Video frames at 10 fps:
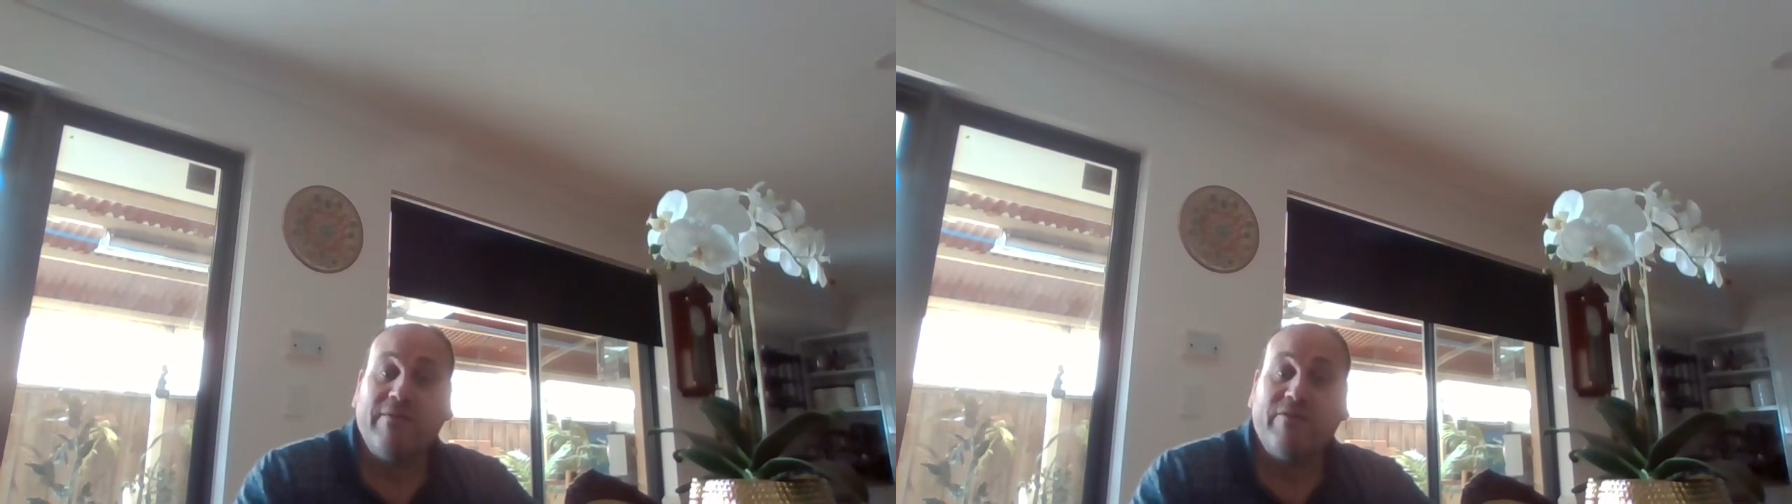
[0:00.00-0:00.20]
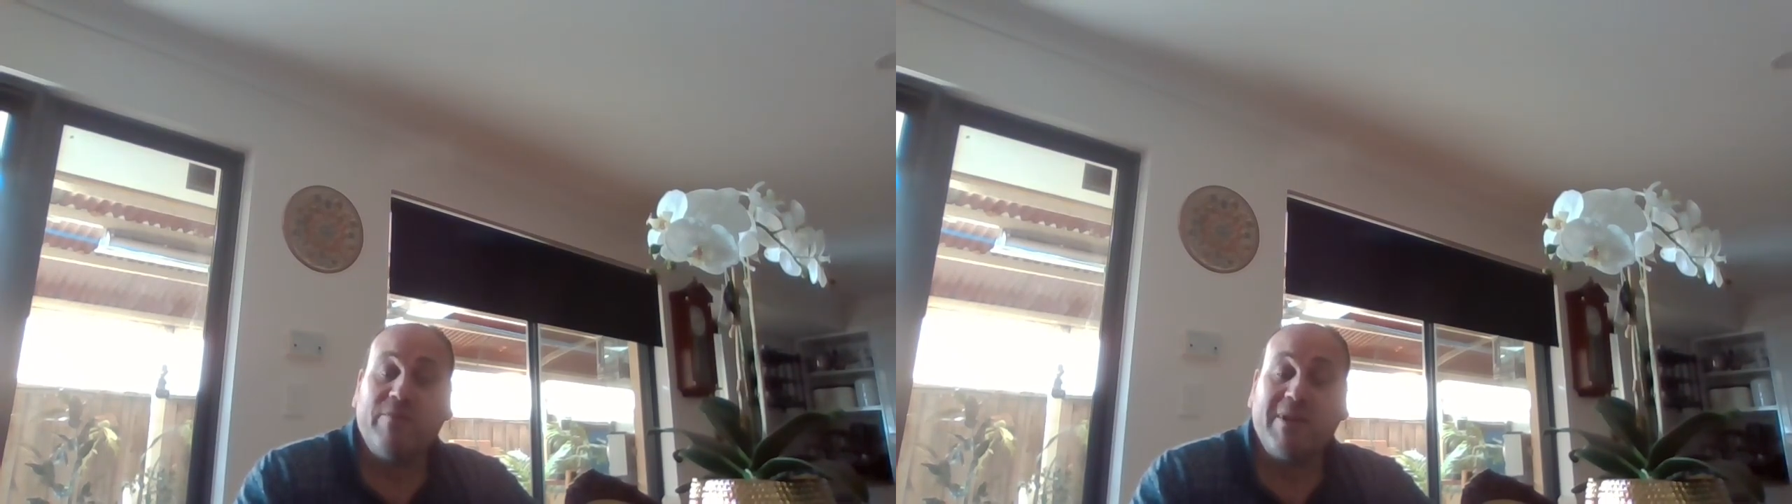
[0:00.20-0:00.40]

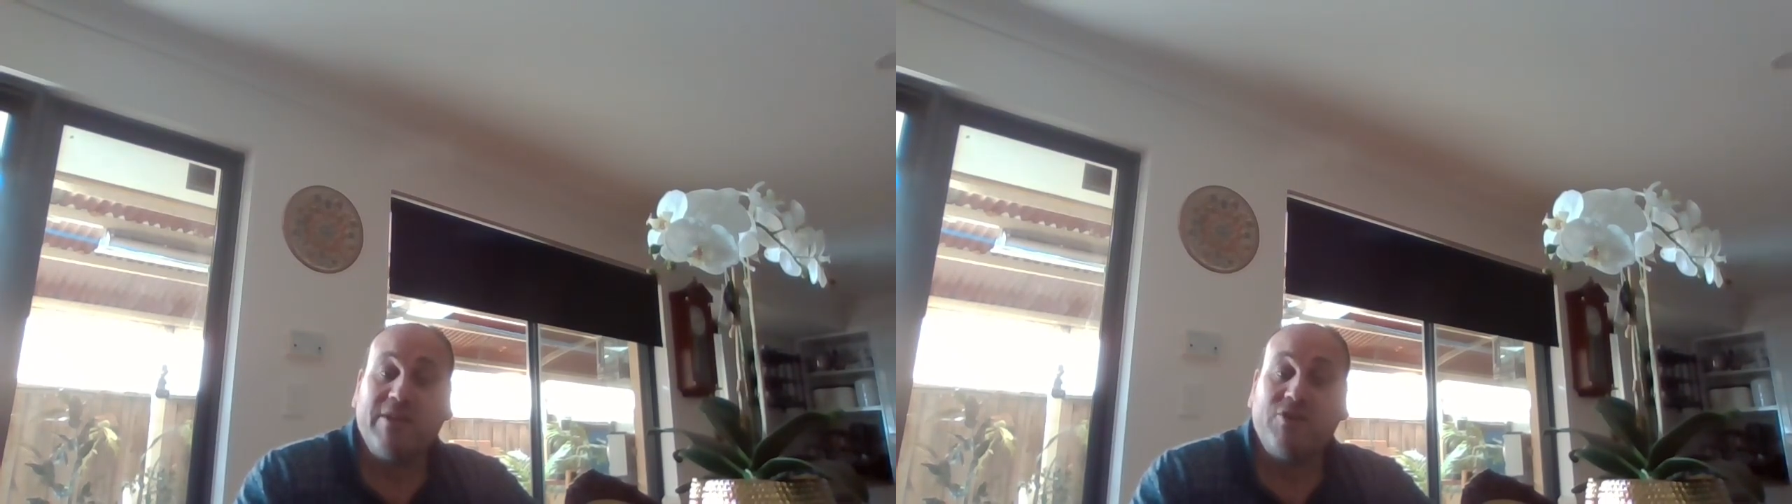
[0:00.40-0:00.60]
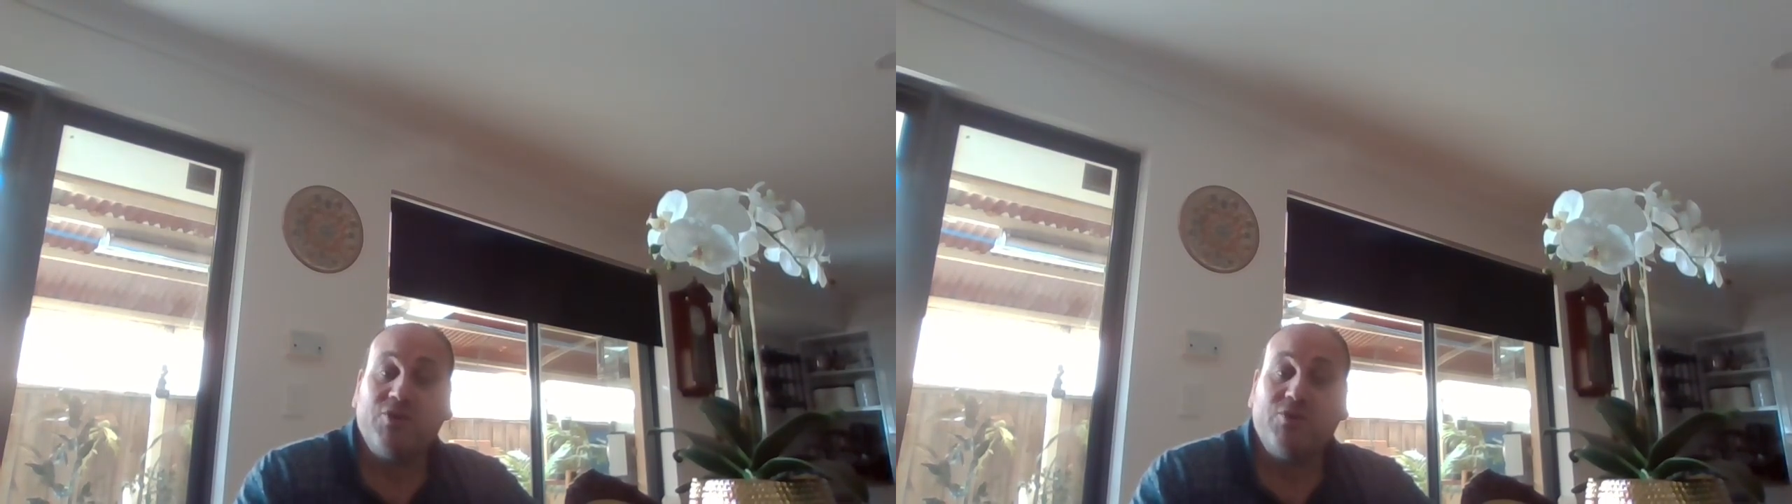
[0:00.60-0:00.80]
for
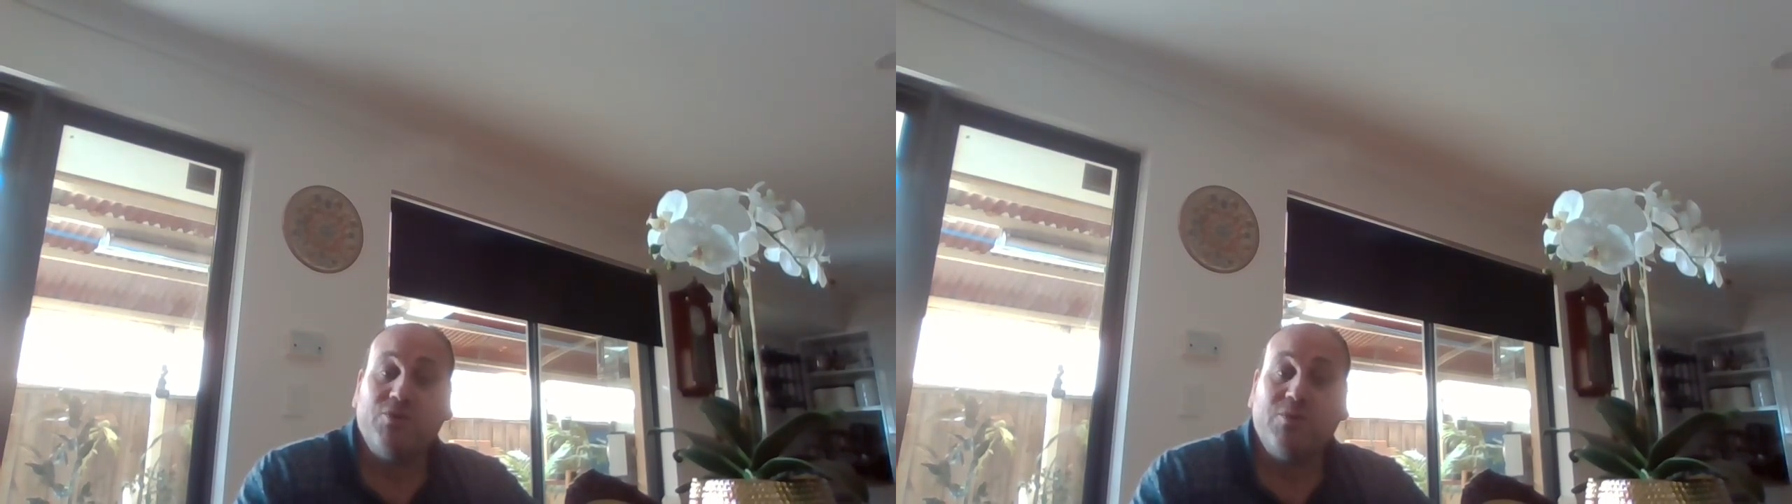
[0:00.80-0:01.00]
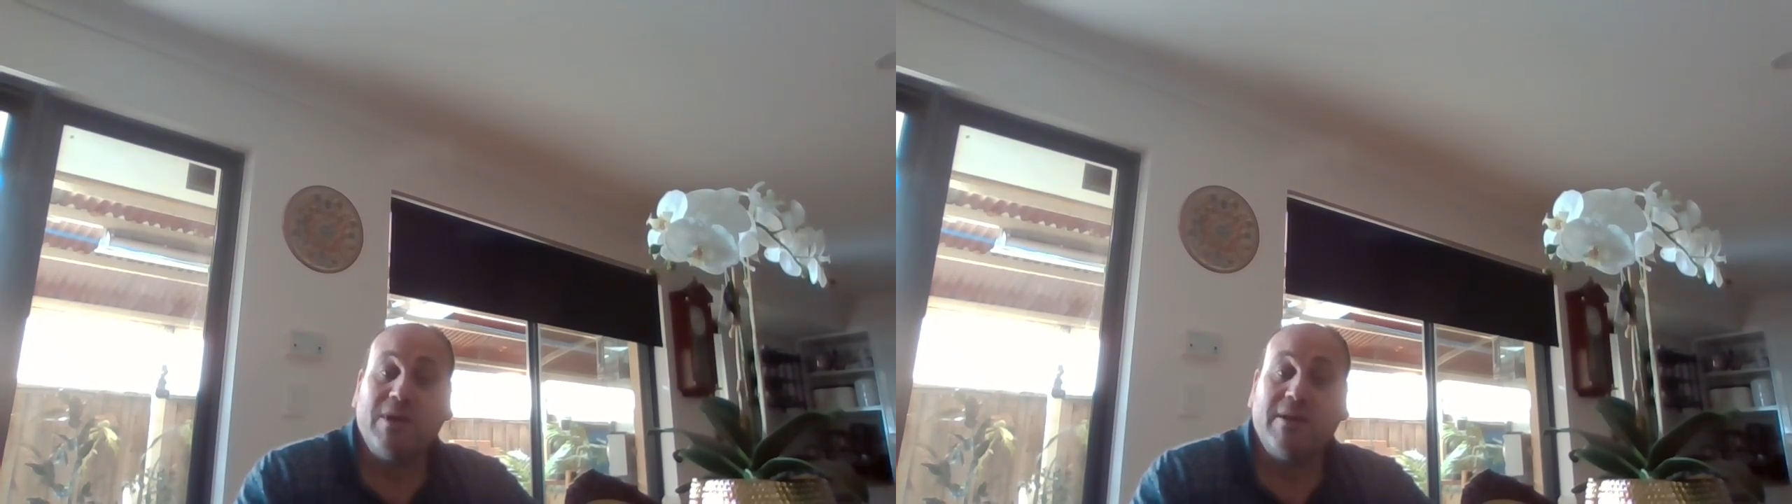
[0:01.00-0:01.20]
me
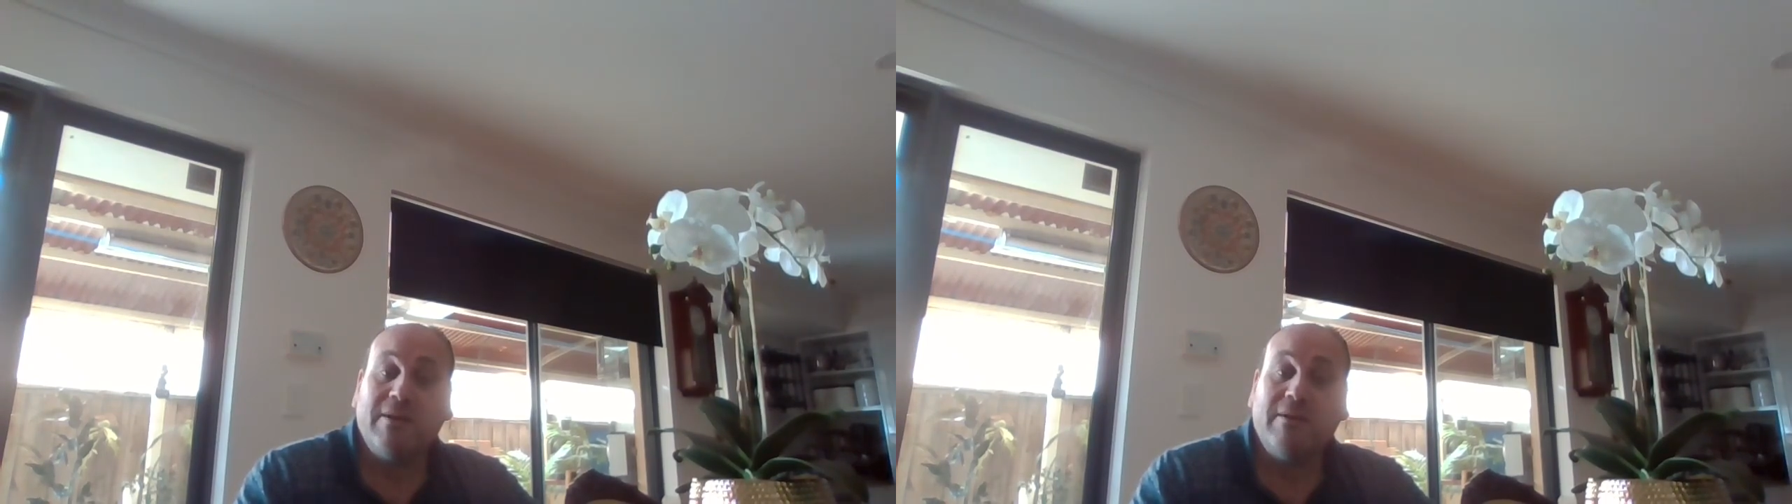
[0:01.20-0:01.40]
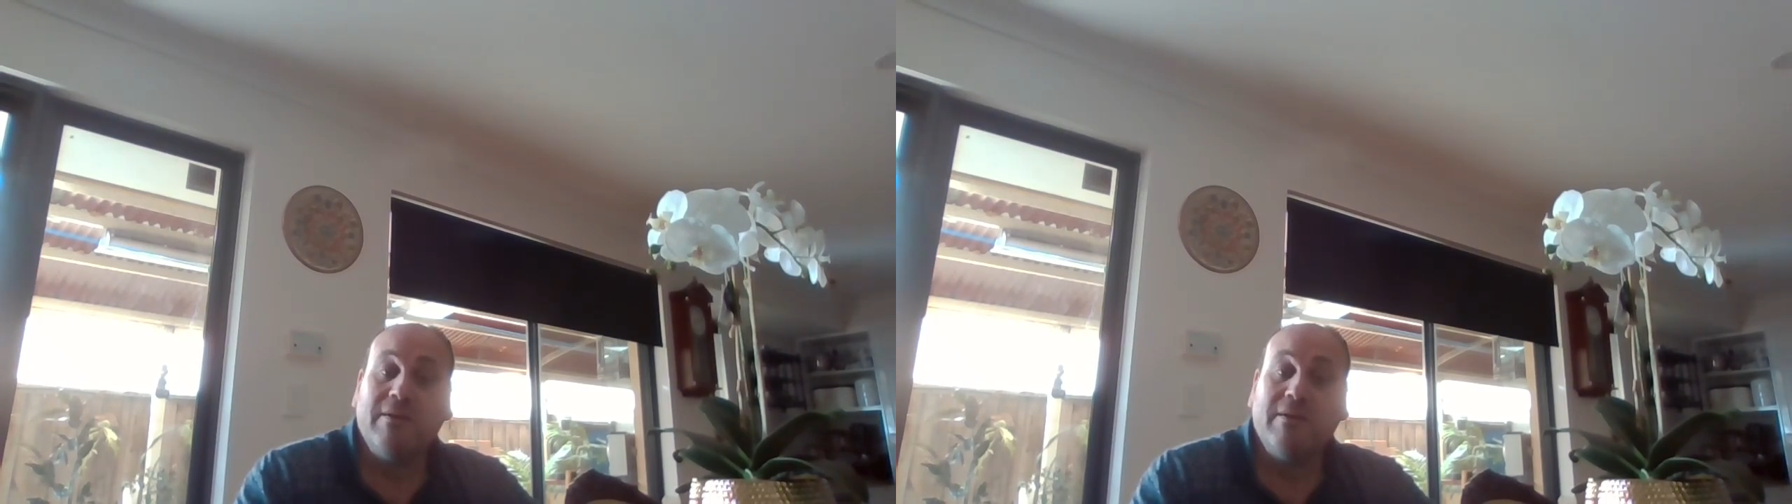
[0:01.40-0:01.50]
to uh,